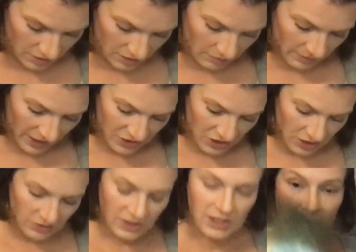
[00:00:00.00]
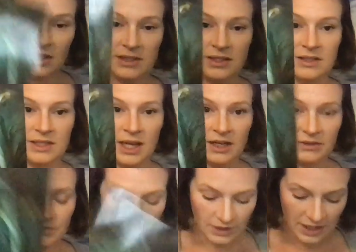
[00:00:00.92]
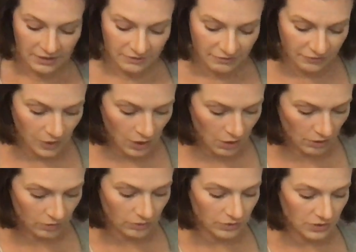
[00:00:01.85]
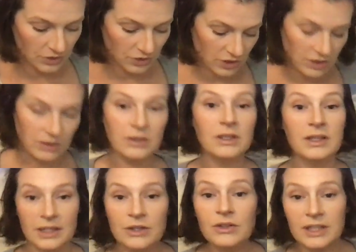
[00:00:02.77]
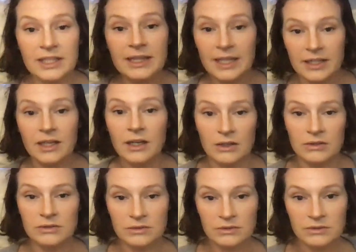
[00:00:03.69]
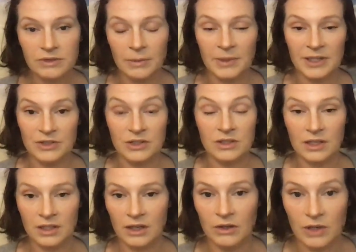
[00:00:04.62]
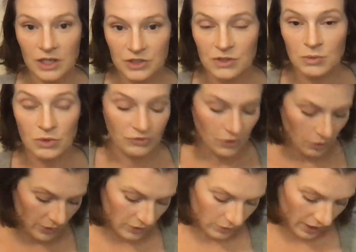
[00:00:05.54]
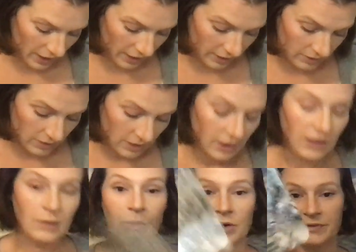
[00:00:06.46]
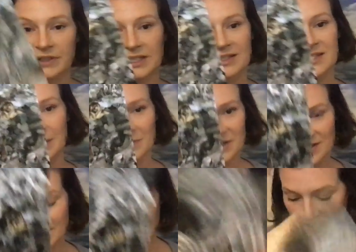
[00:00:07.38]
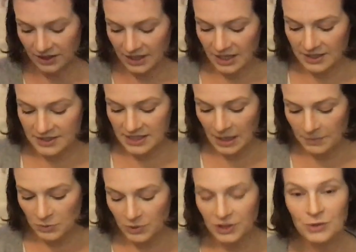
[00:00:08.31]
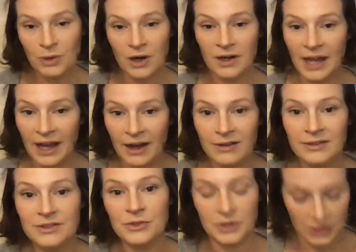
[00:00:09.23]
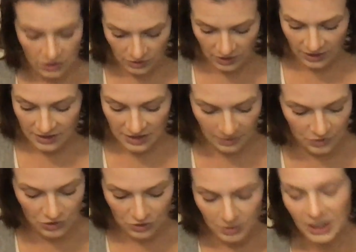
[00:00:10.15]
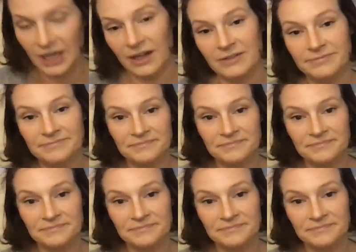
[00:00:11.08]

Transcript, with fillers: The magic you seek is inside of you. Let it flow. So just literally let it go, feminine. Just let it go and just move forward, okay? Perfect acceptance, exactly. Accept where you are now so that you can accept your new beginning.